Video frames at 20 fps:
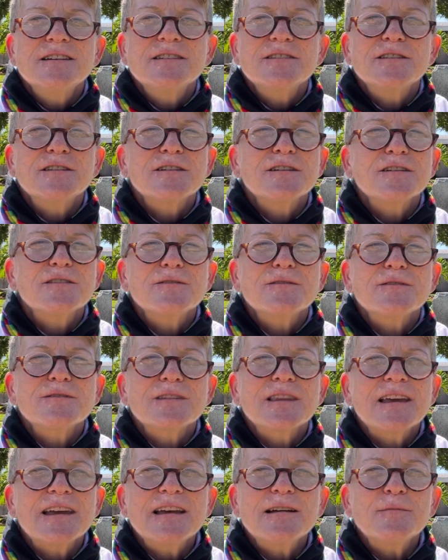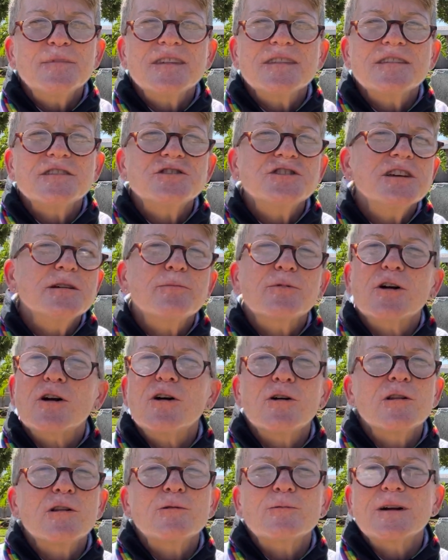The lambs and the sheep are
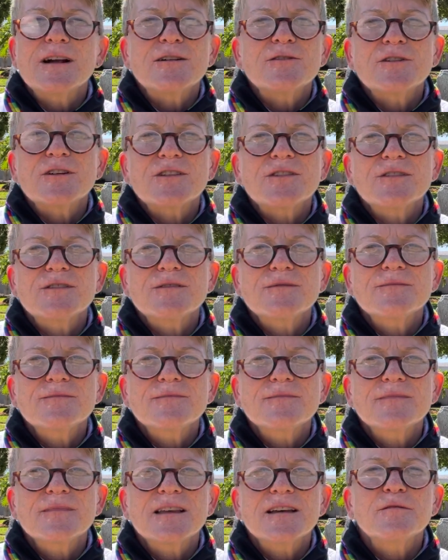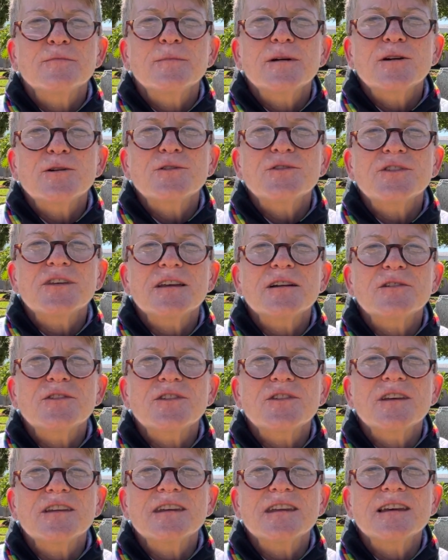all around us. As Merrill said on
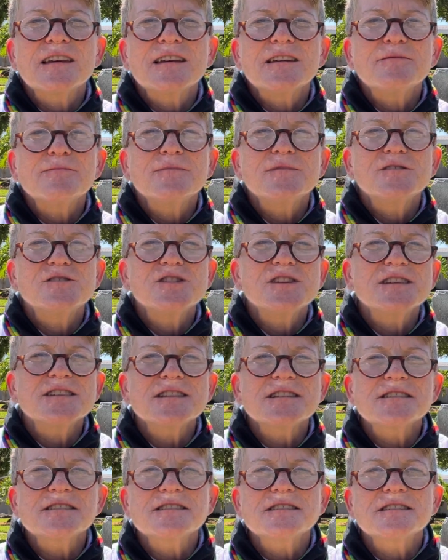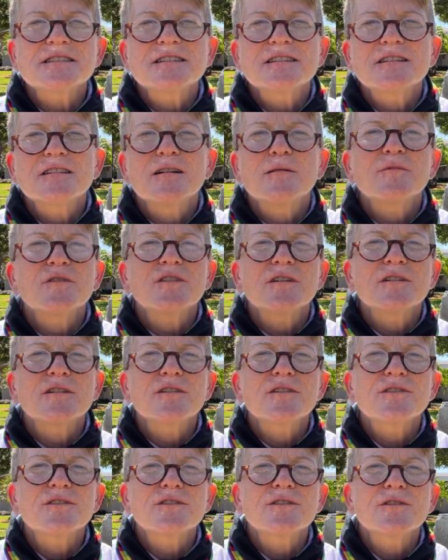Sunday, Jesus comes to
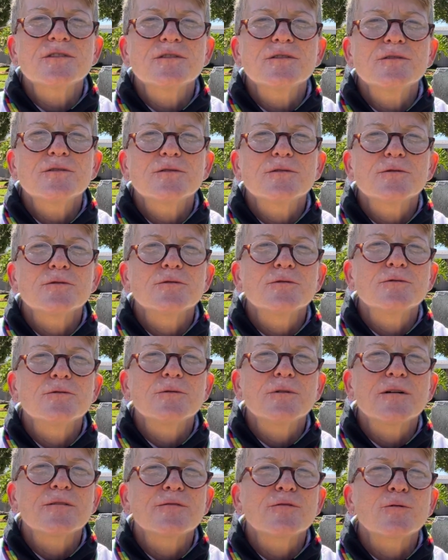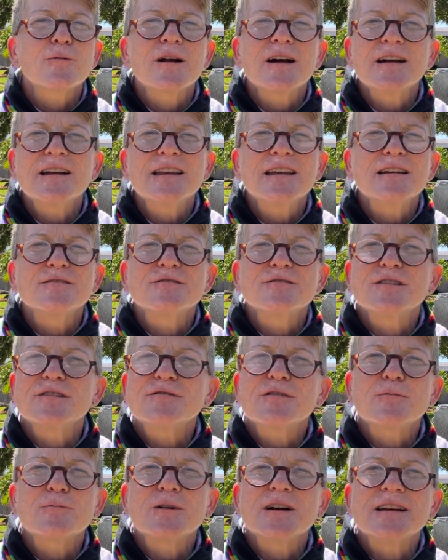us through a variety of
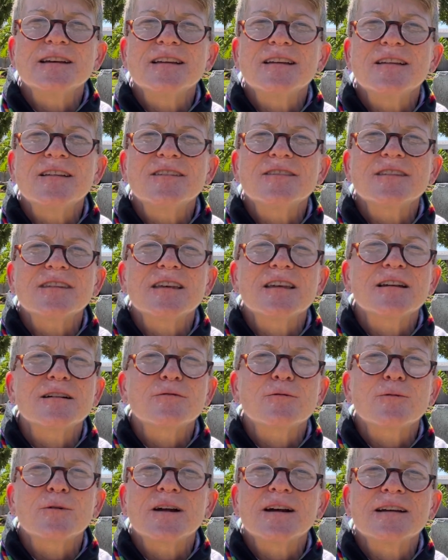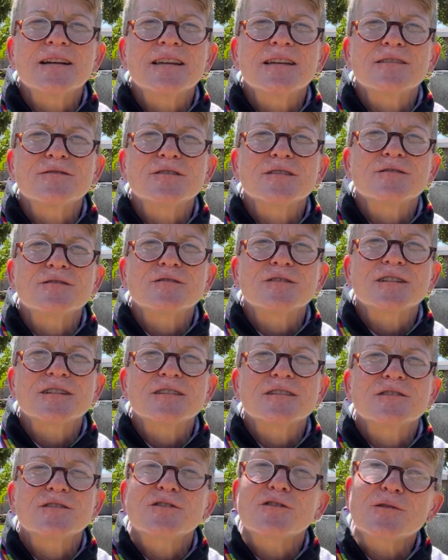different ways and a variety of different
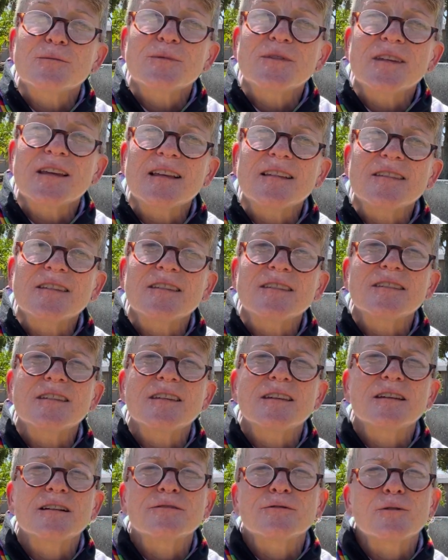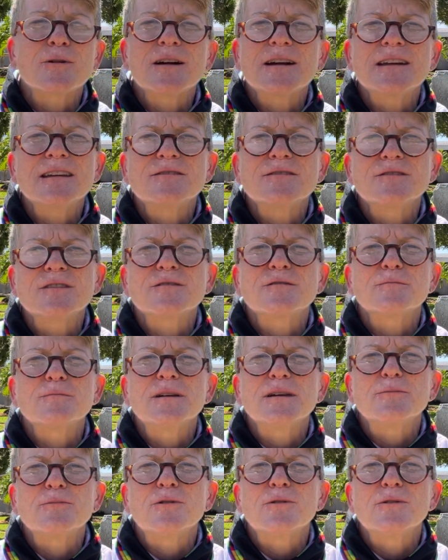circumstances and a variety of different
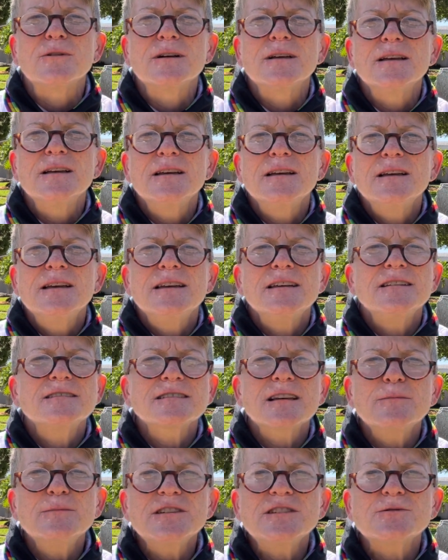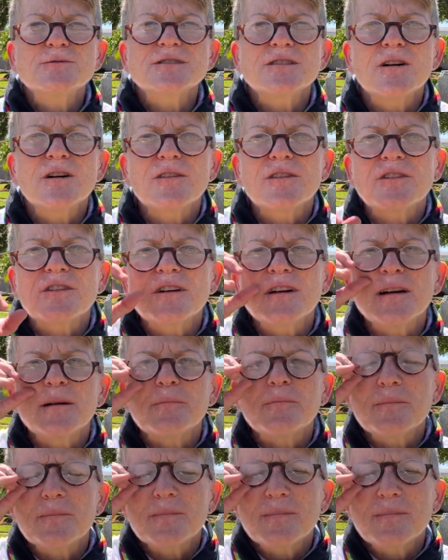people. He's coming to us all the time.